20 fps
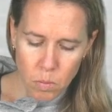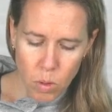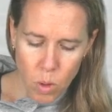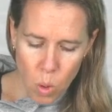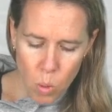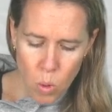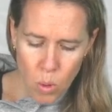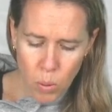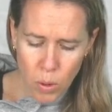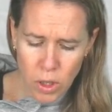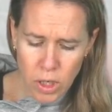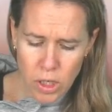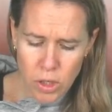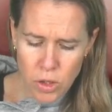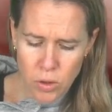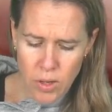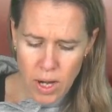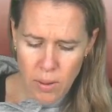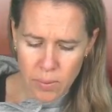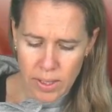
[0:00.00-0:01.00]
What we're gonna do
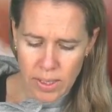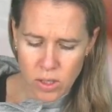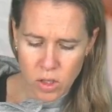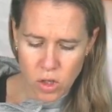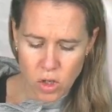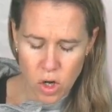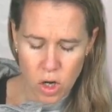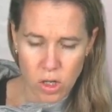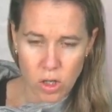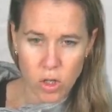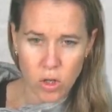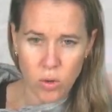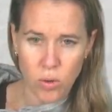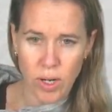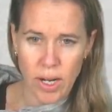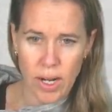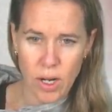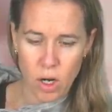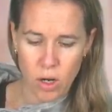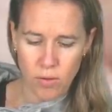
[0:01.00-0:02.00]
now is start to
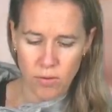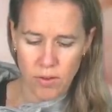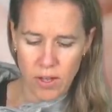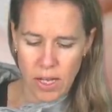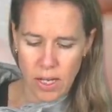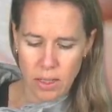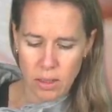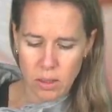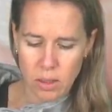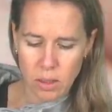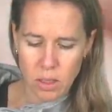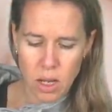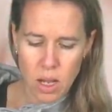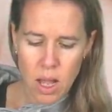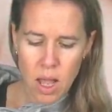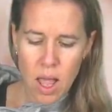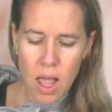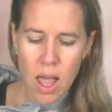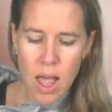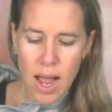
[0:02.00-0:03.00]
create our V's.
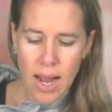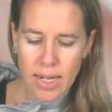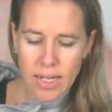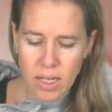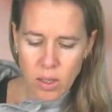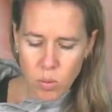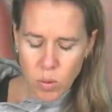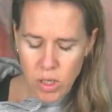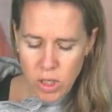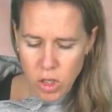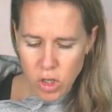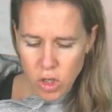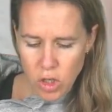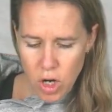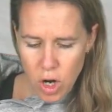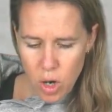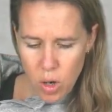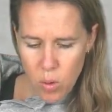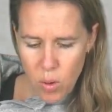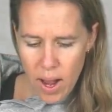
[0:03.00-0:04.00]
I did wanna
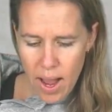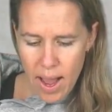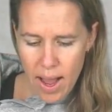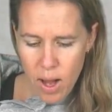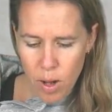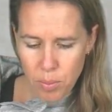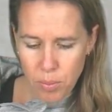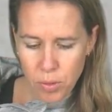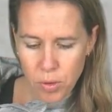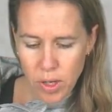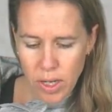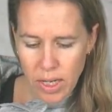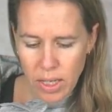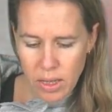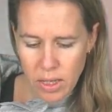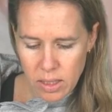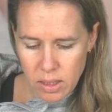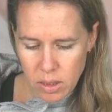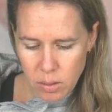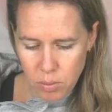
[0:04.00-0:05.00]
show how pretty
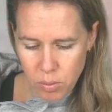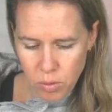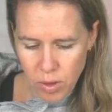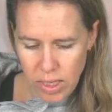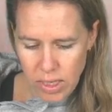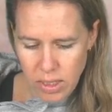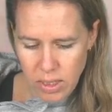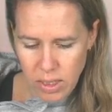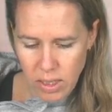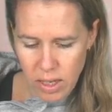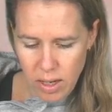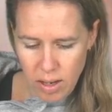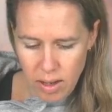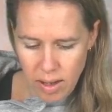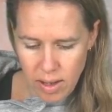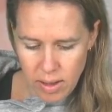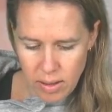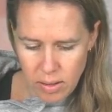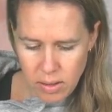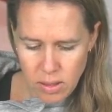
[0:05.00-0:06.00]
this bracelet
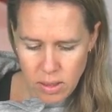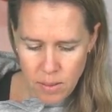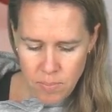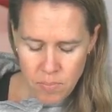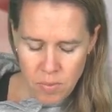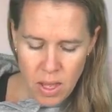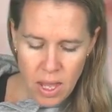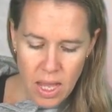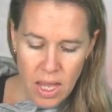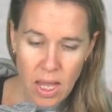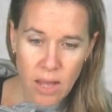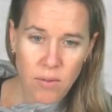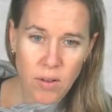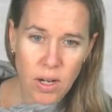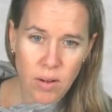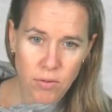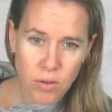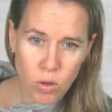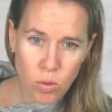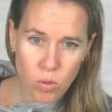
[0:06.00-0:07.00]
is. Even
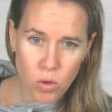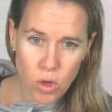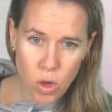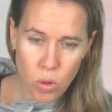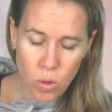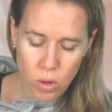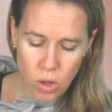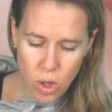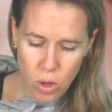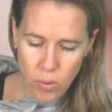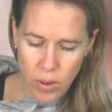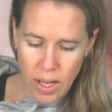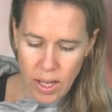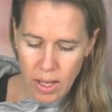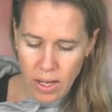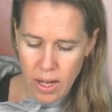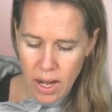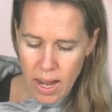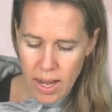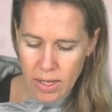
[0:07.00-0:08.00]
if you don't go
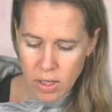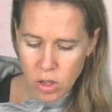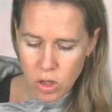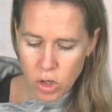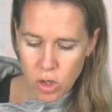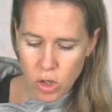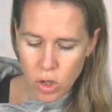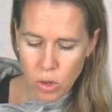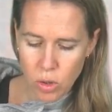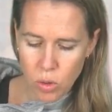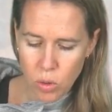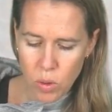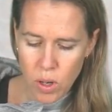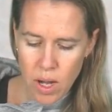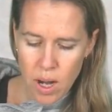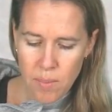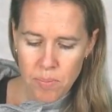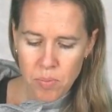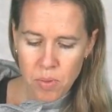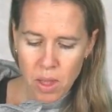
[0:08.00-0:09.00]
in and do
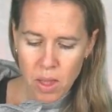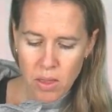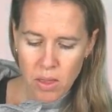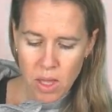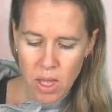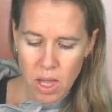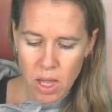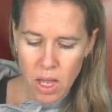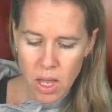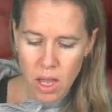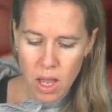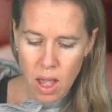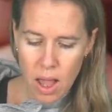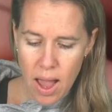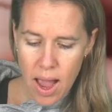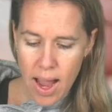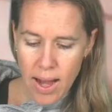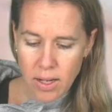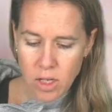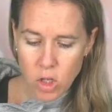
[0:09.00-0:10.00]
the
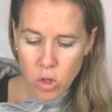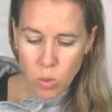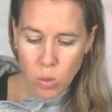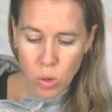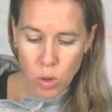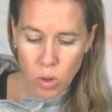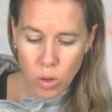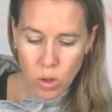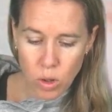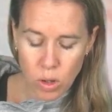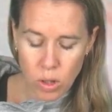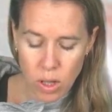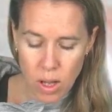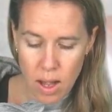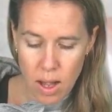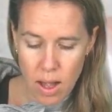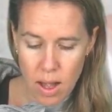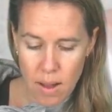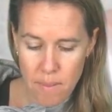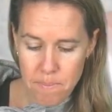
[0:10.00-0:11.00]
actual
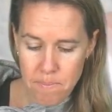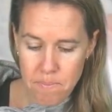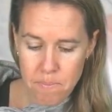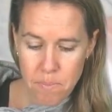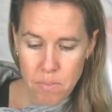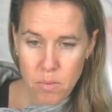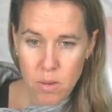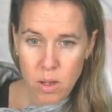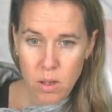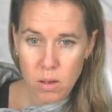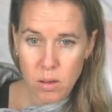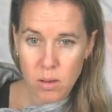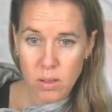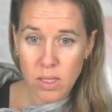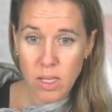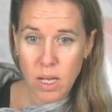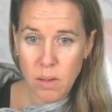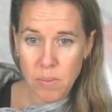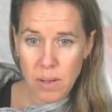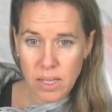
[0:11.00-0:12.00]
um,
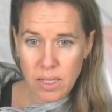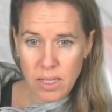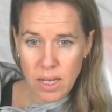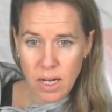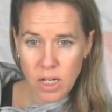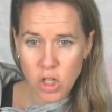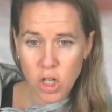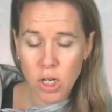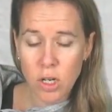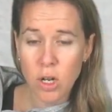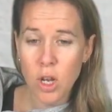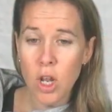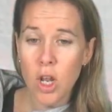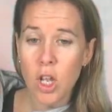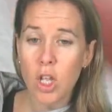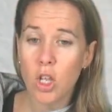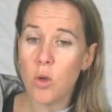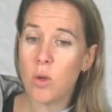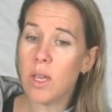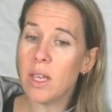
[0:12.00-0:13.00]
seed bead section,
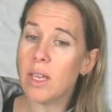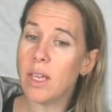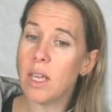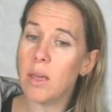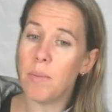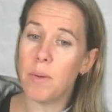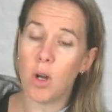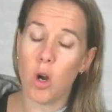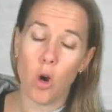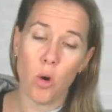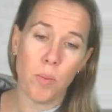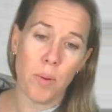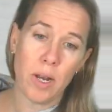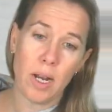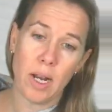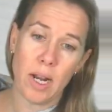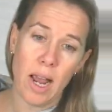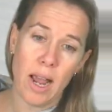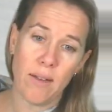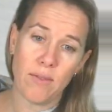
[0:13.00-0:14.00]
you can keep it open
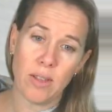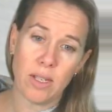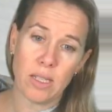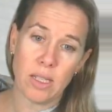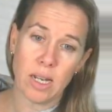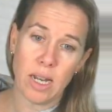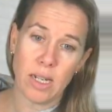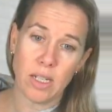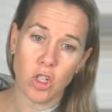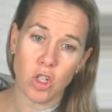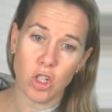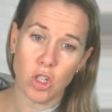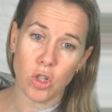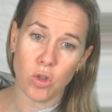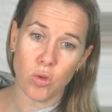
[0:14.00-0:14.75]
and have this nice just